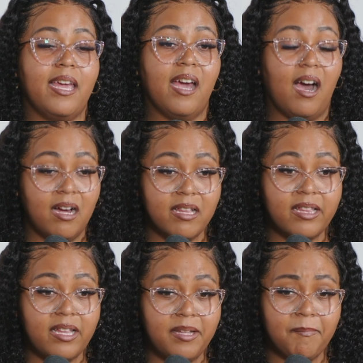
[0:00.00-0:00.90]
In
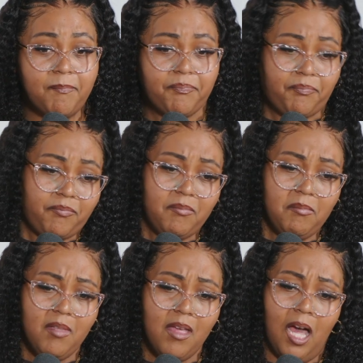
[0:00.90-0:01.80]
Austin,
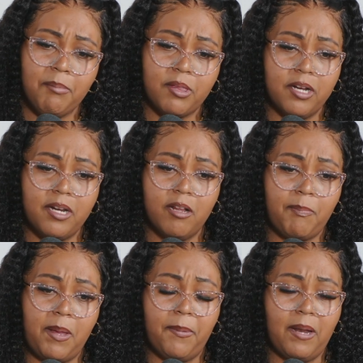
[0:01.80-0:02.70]
I'm sure there's
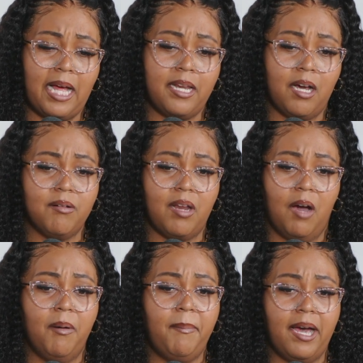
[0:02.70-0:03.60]
people I don't
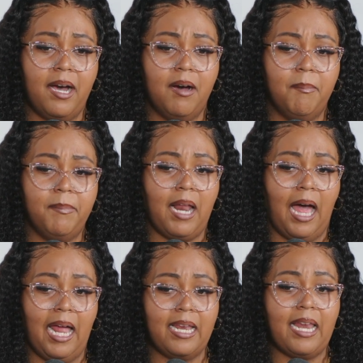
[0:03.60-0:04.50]
know about, but
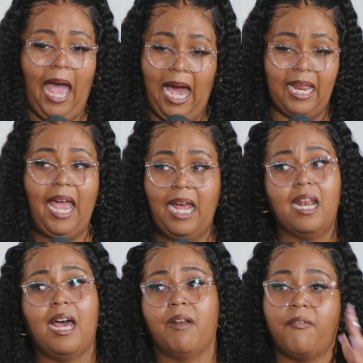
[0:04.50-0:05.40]
I didn't ate
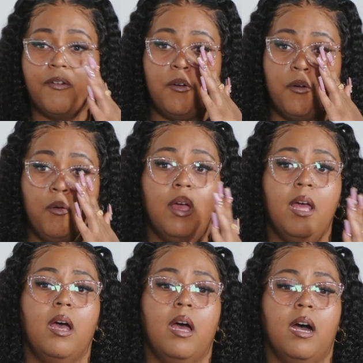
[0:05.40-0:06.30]
a lot of food
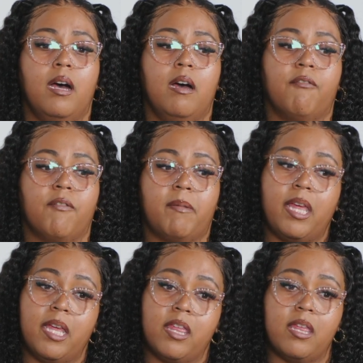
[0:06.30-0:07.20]
from
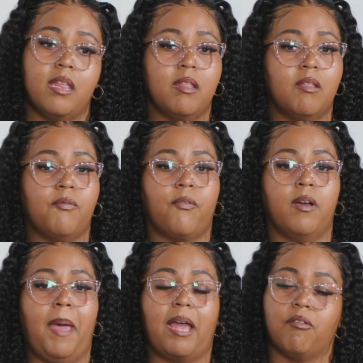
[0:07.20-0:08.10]
kitchens,
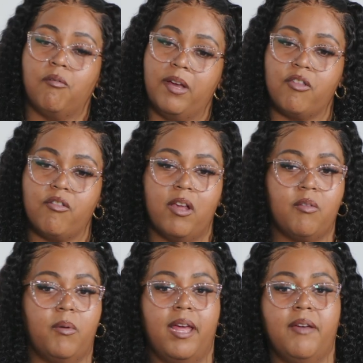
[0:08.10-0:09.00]
from actual
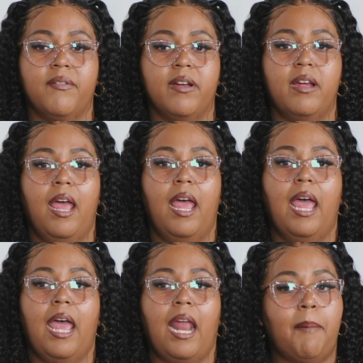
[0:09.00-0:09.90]
restaurants, whatever.
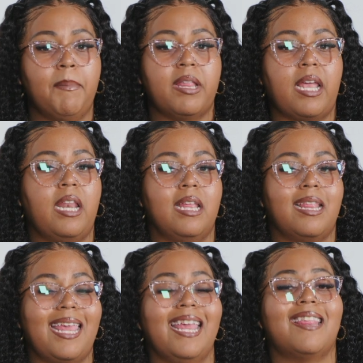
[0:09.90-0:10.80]
And I'm gonna say
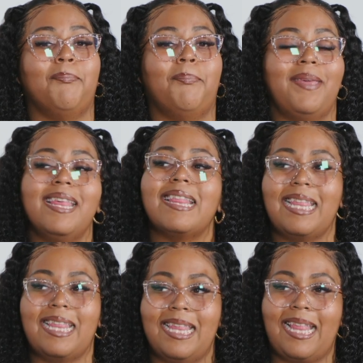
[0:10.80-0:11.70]
this: it's
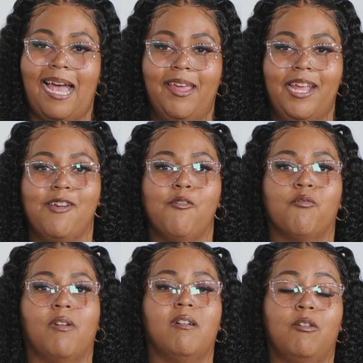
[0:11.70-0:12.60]
businesses out here who
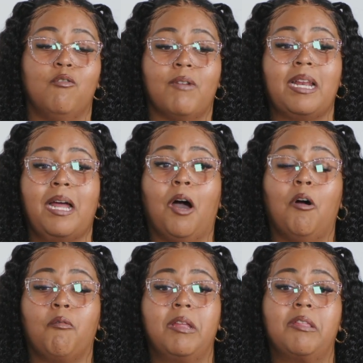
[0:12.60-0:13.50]
running a
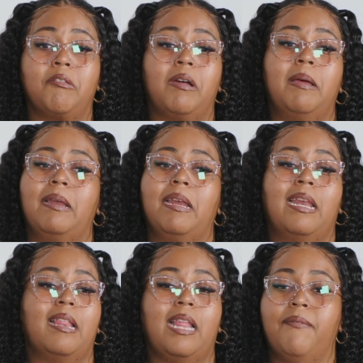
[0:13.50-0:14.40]
whole restaurant
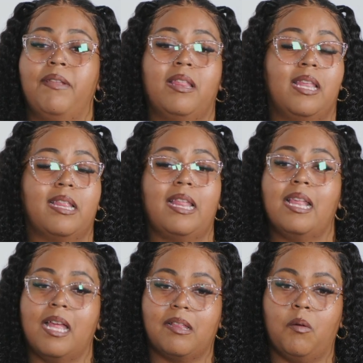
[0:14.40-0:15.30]
6
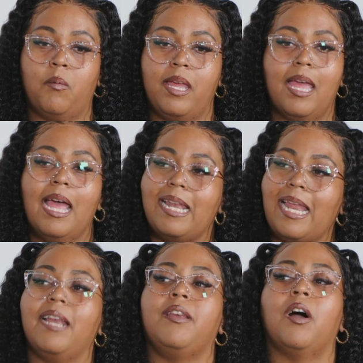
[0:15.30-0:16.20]
days out the week
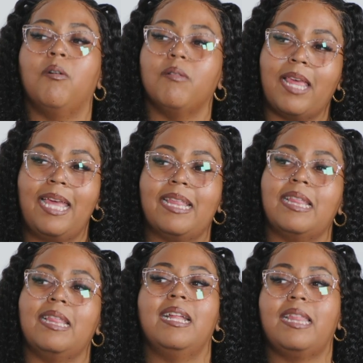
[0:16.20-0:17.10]
that don't taste
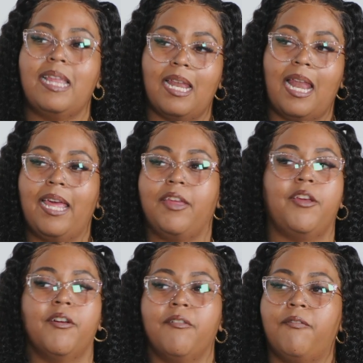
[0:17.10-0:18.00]
nothing like
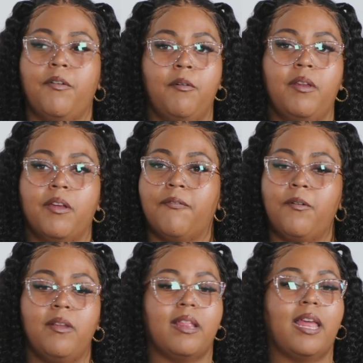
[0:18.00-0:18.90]
your food. Your
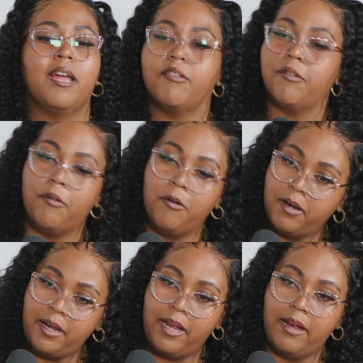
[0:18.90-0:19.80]
food is
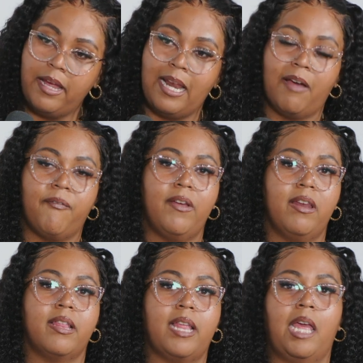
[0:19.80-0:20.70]
extraordinary, and I feel
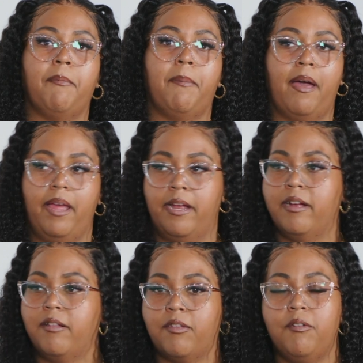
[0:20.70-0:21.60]
the same about
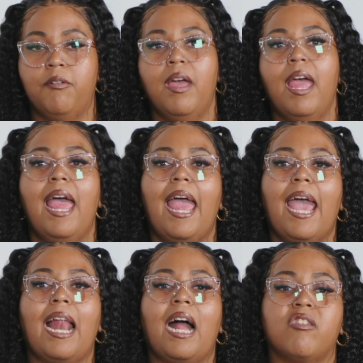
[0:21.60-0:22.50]
Aaron too.
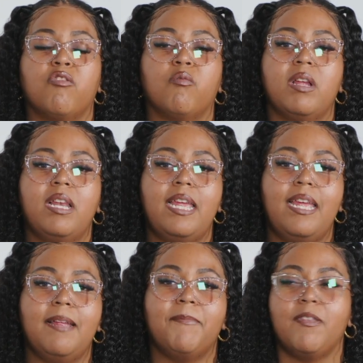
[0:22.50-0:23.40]
And I just
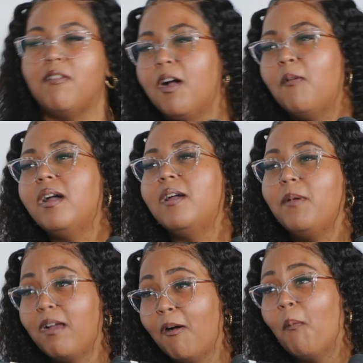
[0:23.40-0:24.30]
really, you know what?
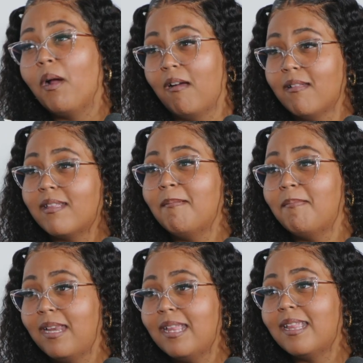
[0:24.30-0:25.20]
We gonna work on
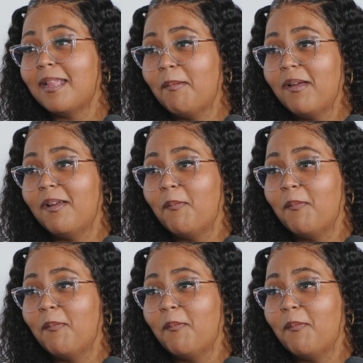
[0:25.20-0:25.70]
something this summer.